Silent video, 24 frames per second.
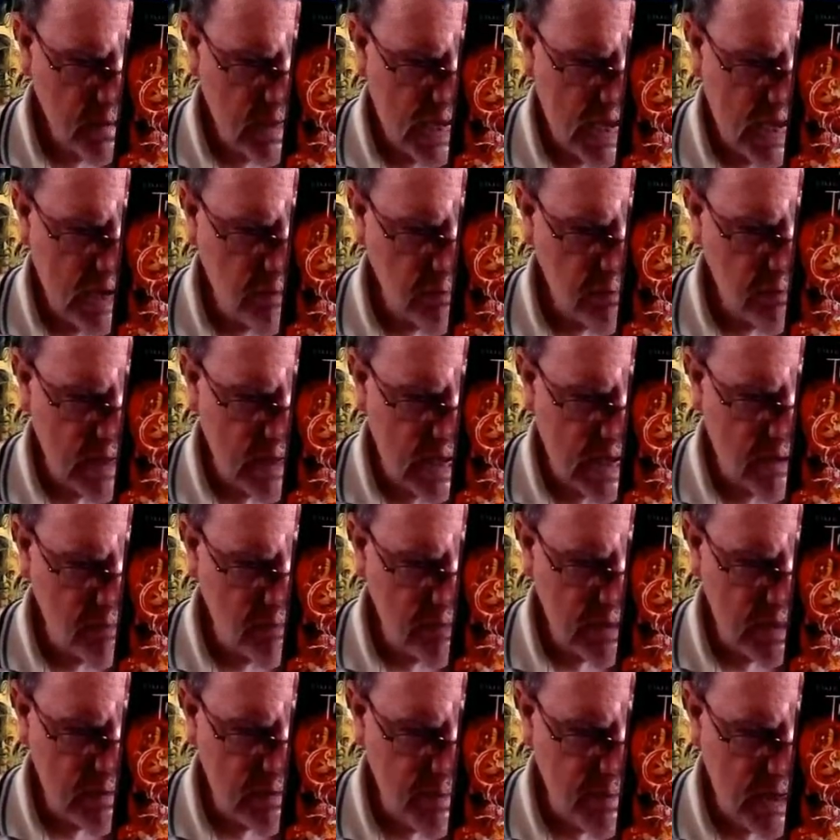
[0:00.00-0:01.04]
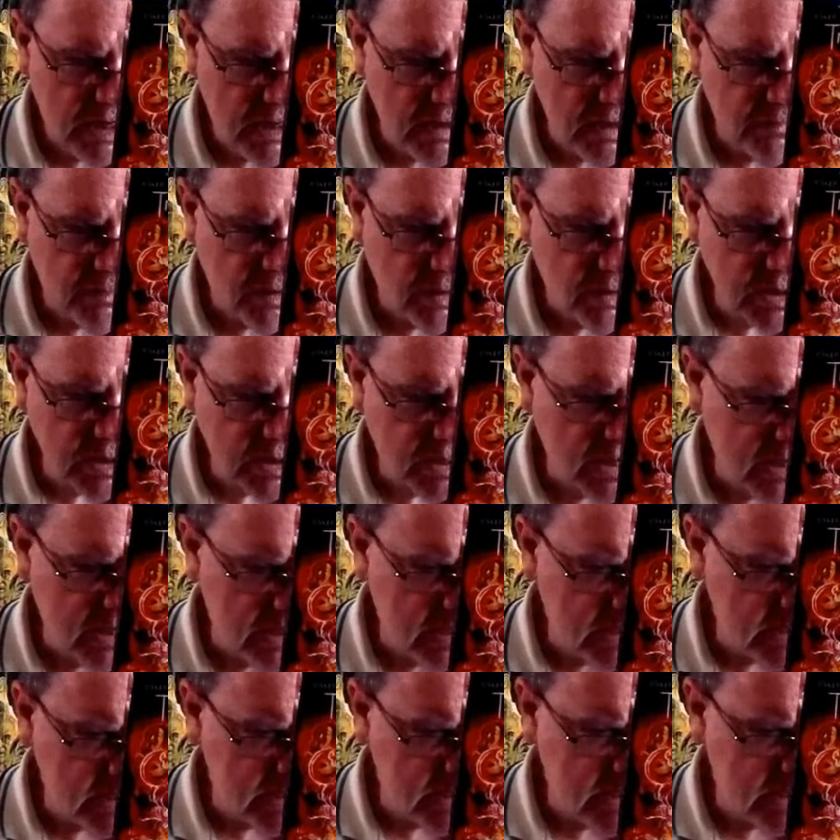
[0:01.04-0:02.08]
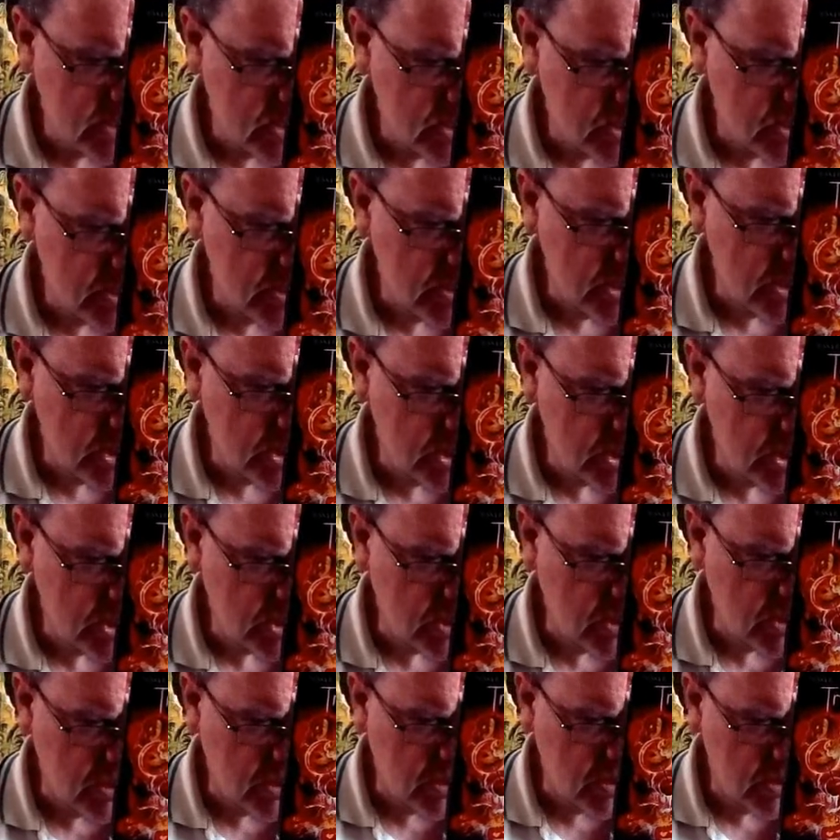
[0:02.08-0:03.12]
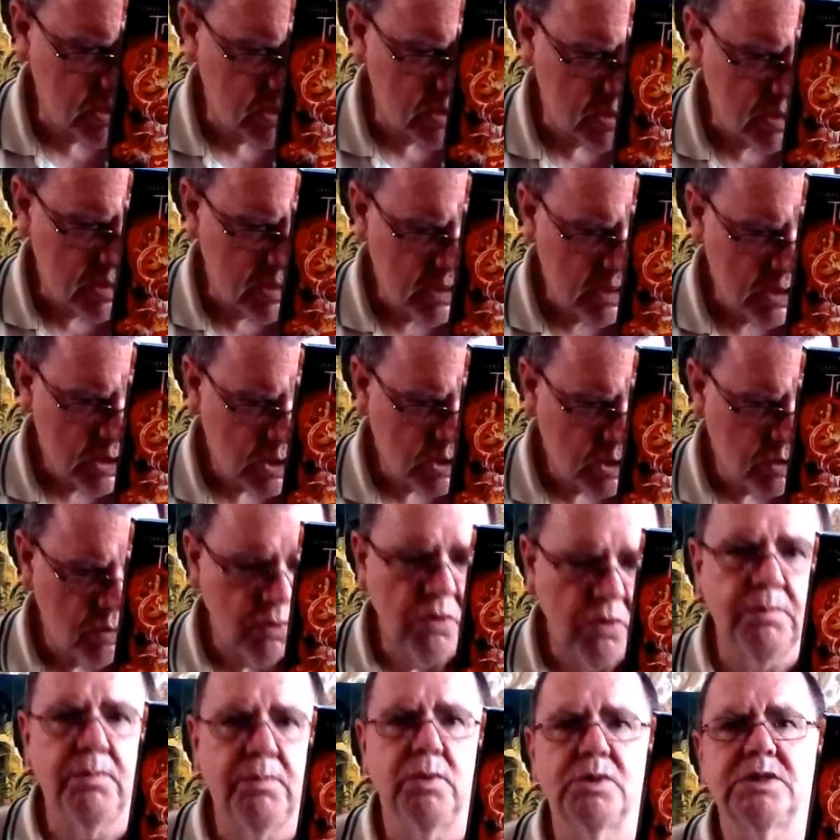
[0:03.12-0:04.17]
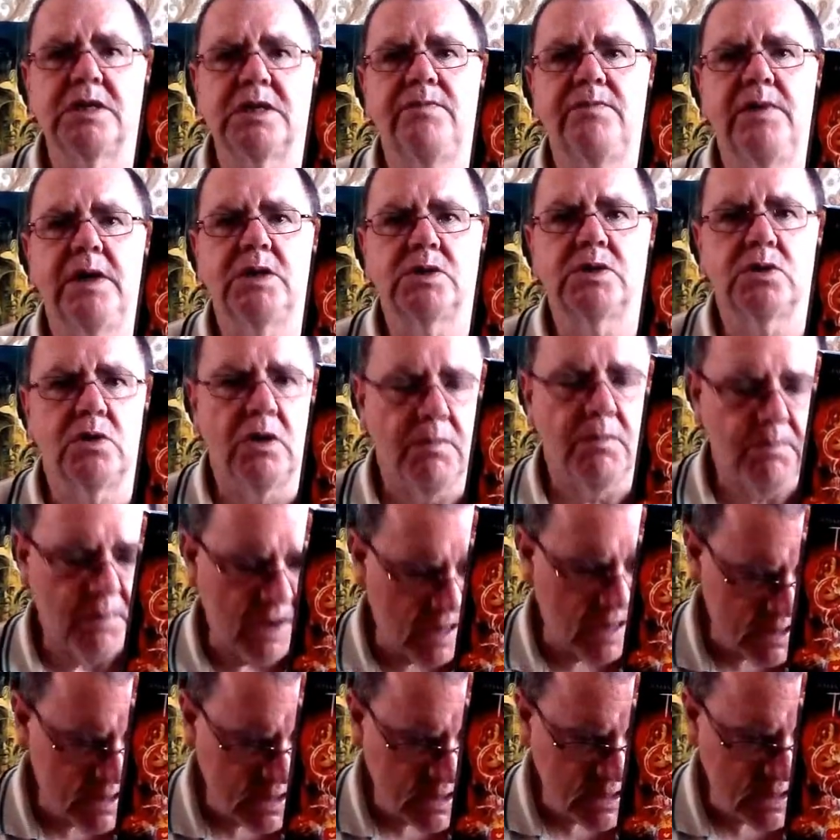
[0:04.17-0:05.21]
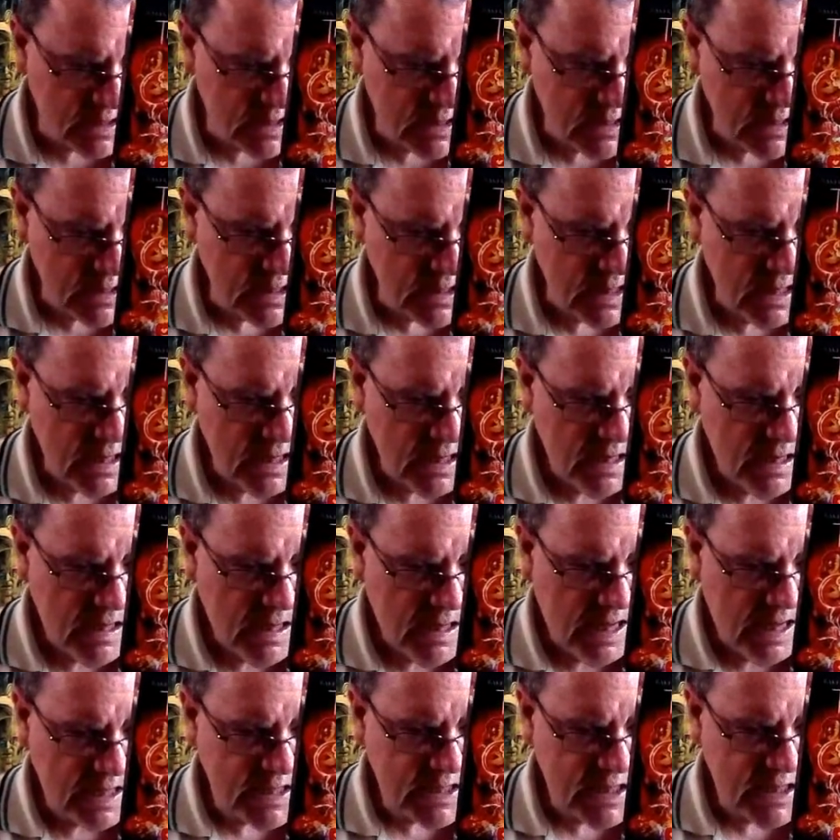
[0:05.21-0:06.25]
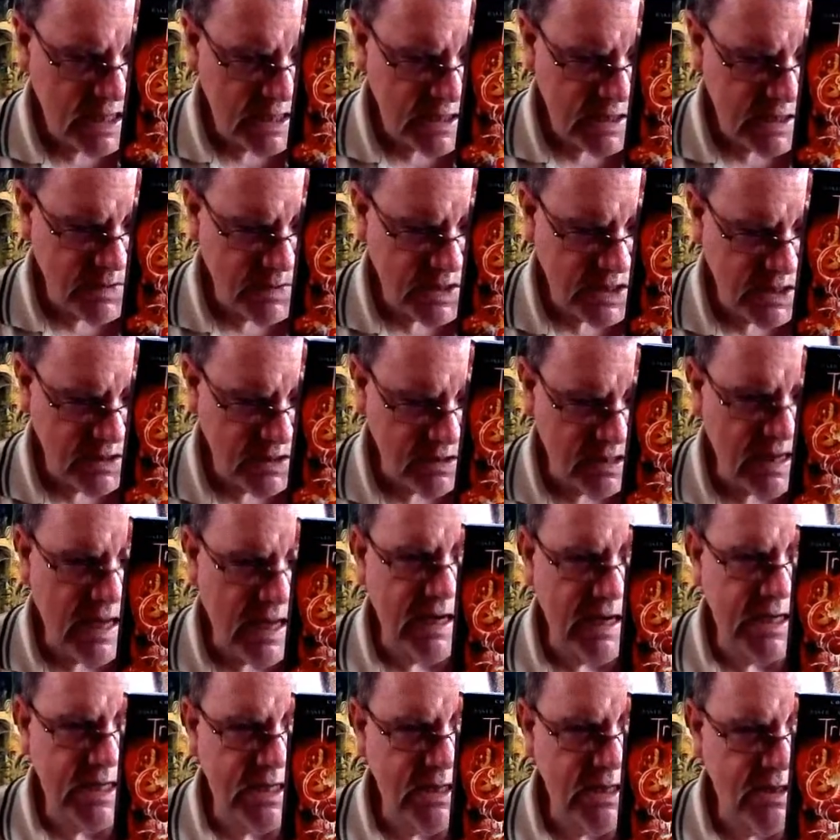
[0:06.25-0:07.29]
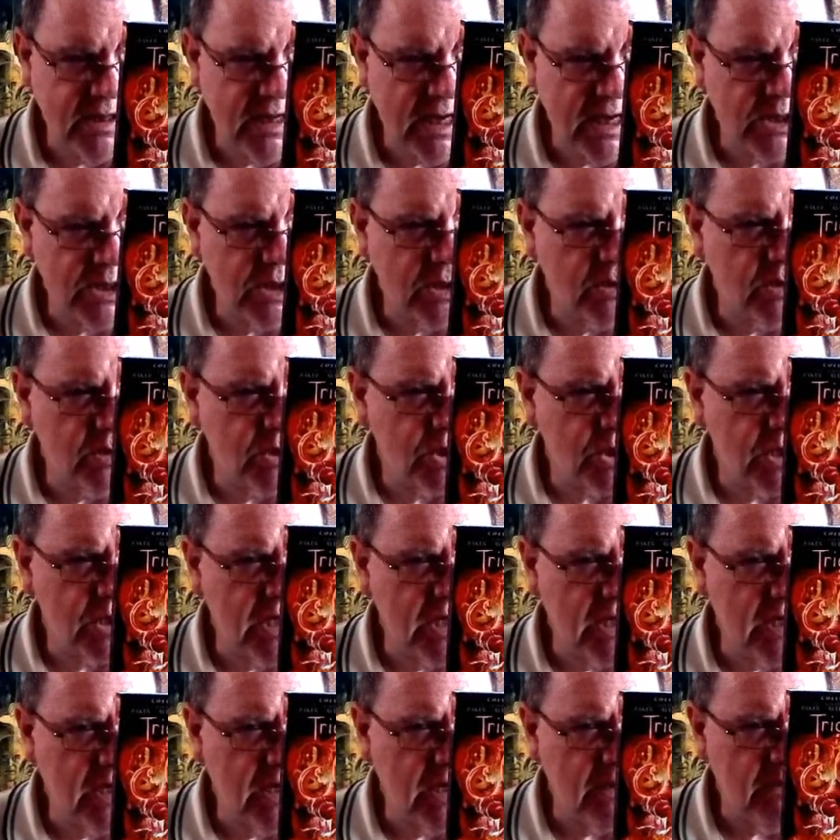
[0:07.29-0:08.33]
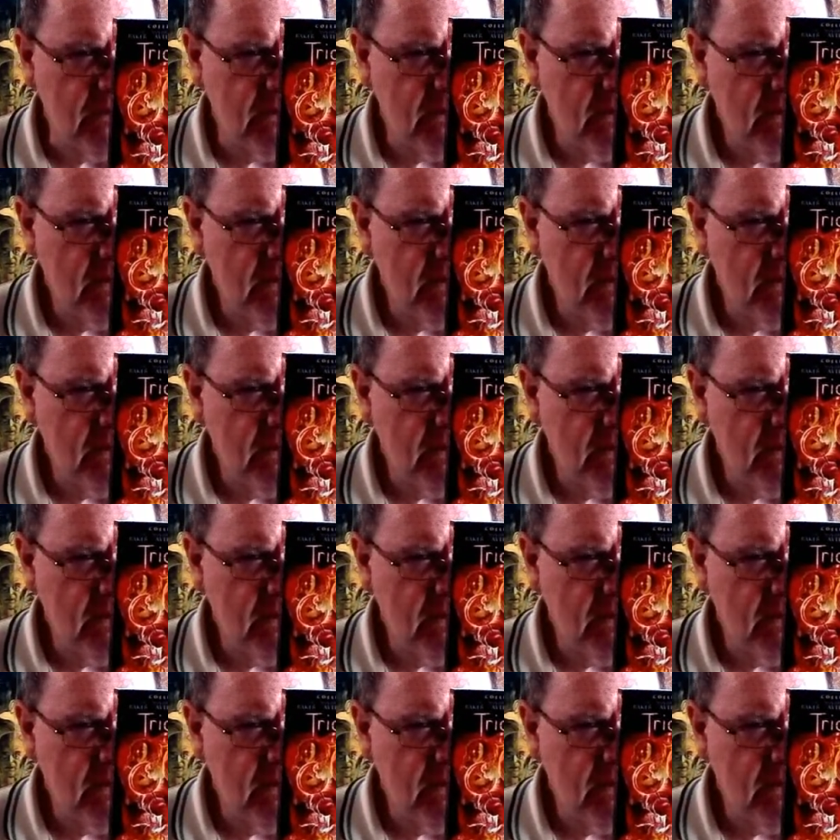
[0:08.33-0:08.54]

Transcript: How, how did many of our scary season traditions start? School bus FX comparisons, extensive still galleries and theatrical trailer.